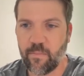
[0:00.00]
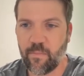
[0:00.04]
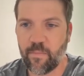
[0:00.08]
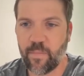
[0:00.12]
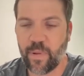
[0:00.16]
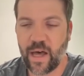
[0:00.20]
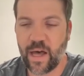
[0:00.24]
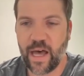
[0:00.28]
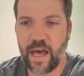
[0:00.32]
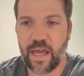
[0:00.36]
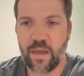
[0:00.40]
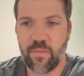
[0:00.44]

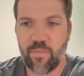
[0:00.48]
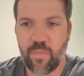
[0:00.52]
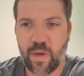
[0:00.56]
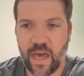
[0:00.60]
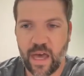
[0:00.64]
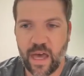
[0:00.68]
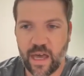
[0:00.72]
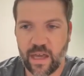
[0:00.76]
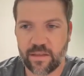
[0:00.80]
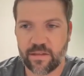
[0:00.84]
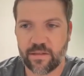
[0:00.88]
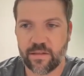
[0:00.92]

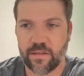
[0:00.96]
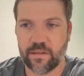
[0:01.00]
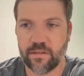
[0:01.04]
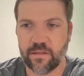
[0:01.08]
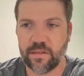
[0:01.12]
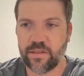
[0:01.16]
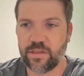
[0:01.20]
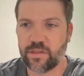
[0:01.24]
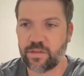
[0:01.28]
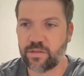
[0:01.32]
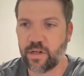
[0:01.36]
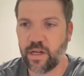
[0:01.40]
bypassing
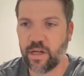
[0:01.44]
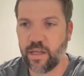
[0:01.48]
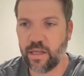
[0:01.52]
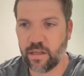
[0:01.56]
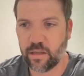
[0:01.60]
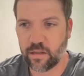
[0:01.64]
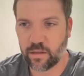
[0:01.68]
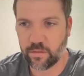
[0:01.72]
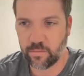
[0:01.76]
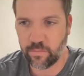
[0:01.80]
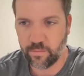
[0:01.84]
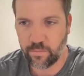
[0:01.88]
the
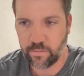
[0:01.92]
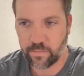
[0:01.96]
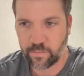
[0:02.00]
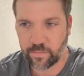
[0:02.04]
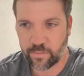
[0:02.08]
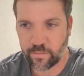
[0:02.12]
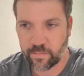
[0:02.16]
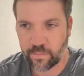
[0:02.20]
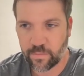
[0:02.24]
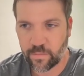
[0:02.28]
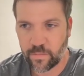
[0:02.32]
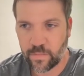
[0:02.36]
striatum
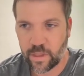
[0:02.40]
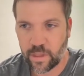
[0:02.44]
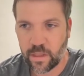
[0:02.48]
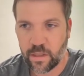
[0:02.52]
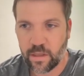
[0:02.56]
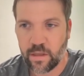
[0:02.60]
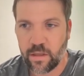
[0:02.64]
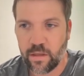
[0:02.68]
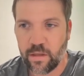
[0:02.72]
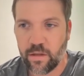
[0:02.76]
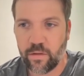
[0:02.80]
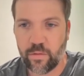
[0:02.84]

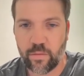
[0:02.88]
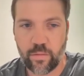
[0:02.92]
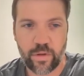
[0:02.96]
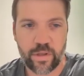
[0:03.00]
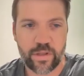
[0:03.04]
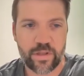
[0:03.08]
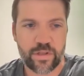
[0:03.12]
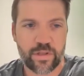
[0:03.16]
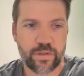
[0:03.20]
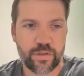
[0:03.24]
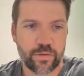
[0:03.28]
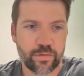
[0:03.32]

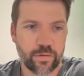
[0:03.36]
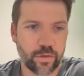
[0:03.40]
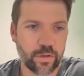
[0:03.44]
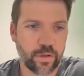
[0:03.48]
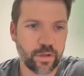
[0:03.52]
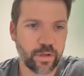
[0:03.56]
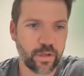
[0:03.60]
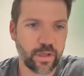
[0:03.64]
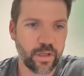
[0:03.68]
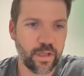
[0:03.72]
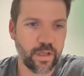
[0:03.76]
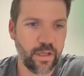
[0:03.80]
with
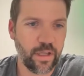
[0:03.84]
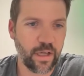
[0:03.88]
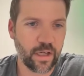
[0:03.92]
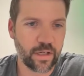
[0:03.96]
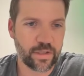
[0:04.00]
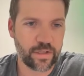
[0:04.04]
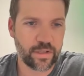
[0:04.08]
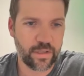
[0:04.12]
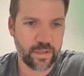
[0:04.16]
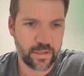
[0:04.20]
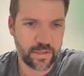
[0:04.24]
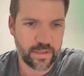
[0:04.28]
shorter
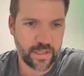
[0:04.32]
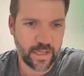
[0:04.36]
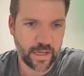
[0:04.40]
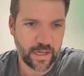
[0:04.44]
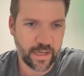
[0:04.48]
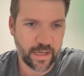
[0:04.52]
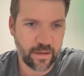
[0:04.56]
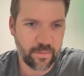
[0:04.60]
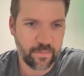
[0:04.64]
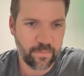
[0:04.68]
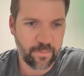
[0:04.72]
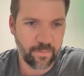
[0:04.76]
conduction
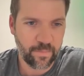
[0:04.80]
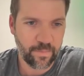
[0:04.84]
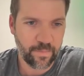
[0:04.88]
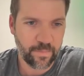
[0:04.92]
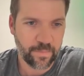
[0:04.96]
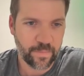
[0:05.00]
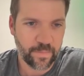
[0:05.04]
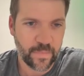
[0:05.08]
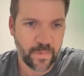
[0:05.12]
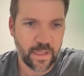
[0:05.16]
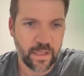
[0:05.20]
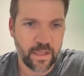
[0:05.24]
time
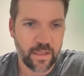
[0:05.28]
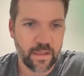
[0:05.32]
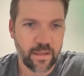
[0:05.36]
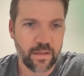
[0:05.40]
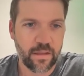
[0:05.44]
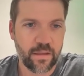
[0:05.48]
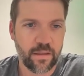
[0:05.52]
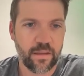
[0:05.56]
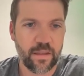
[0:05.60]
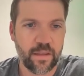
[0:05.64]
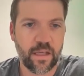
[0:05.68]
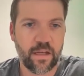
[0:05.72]

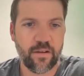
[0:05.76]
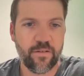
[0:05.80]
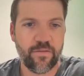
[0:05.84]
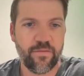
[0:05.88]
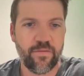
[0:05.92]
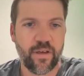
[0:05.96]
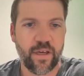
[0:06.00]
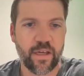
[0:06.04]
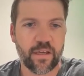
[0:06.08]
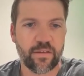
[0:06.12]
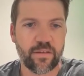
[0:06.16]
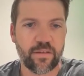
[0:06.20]
than
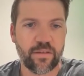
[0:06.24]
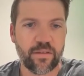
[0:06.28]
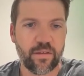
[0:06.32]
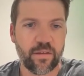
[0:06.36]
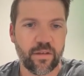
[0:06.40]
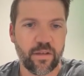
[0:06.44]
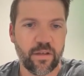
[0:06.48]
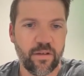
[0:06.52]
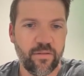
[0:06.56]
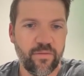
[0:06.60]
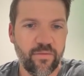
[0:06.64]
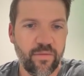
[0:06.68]
effects
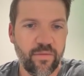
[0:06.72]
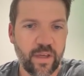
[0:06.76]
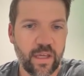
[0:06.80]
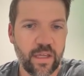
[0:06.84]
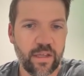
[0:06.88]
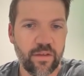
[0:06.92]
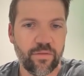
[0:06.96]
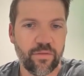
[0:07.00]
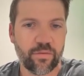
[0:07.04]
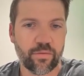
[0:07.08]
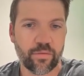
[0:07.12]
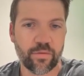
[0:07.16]

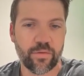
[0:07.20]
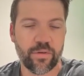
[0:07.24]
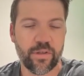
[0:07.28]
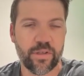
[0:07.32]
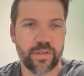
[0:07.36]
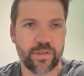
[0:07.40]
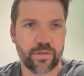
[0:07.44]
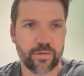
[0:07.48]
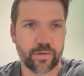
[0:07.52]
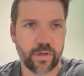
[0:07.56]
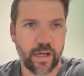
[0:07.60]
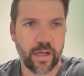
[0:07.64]
conveyed through the
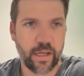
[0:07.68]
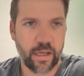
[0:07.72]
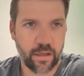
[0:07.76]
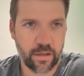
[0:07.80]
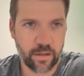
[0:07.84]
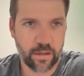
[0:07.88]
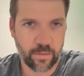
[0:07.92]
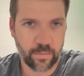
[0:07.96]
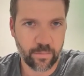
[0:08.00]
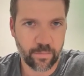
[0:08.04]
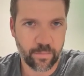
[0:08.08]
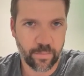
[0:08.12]

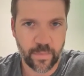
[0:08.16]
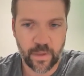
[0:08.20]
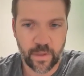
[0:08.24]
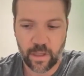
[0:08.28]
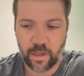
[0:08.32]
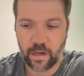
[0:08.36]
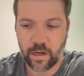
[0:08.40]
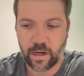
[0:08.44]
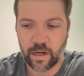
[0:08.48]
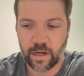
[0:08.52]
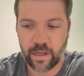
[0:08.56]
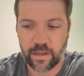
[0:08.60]
striatum.
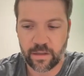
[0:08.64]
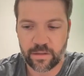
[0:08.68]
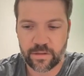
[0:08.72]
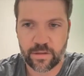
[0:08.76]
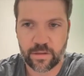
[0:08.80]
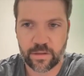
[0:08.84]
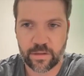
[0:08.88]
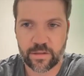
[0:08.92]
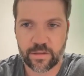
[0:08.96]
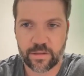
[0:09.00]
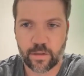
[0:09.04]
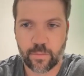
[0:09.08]
All right,
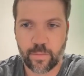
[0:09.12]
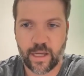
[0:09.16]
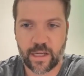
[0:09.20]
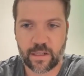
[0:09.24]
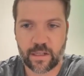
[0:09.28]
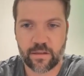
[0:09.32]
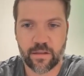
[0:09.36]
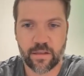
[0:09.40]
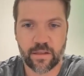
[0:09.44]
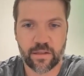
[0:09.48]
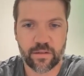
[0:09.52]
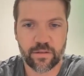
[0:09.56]
so let's go
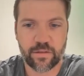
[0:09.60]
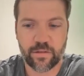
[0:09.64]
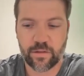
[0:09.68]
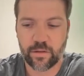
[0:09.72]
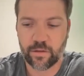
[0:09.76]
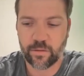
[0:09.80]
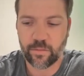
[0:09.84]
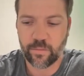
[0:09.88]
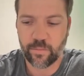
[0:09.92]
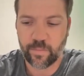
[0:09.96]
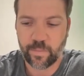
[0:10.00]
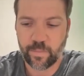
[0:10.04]
back to this.
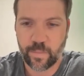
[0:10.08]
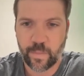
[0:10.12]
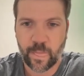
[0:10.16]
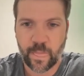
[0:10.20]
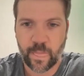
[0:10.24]
So